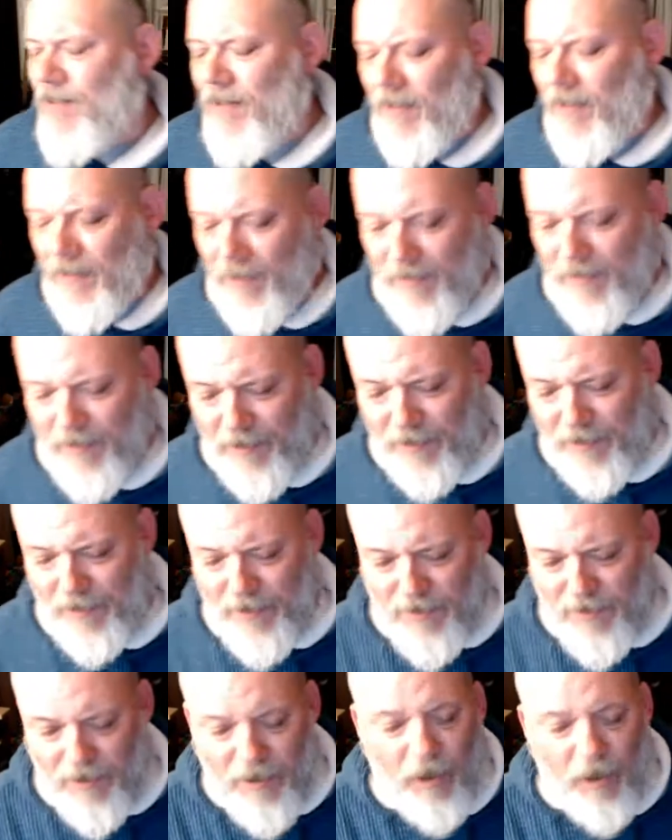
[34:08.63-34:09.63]

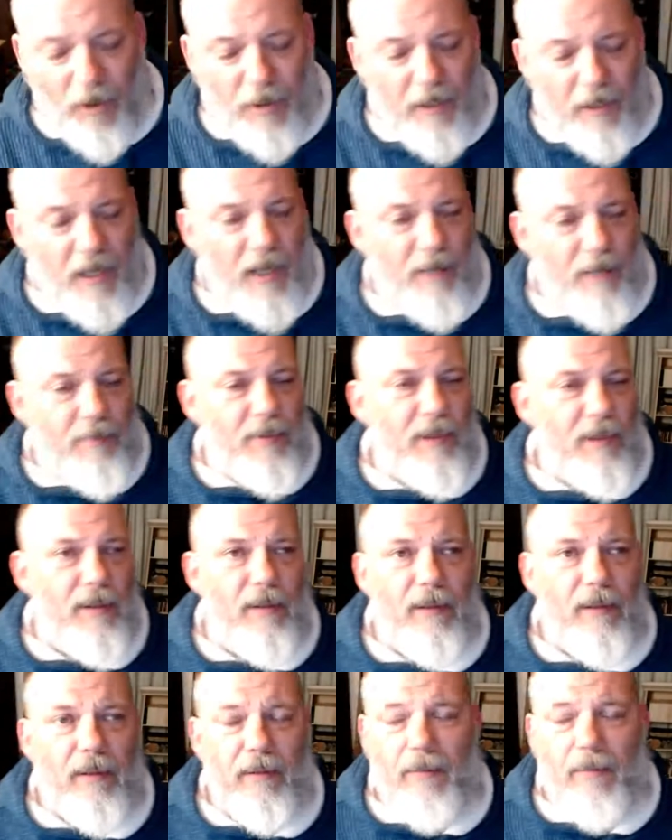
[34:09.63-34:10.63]
to start up
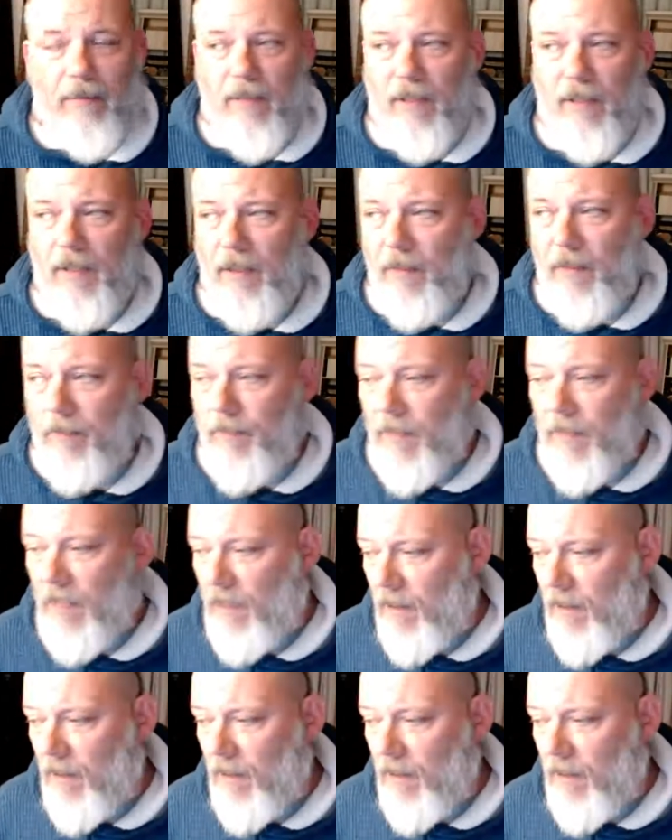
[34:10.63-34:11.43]
and the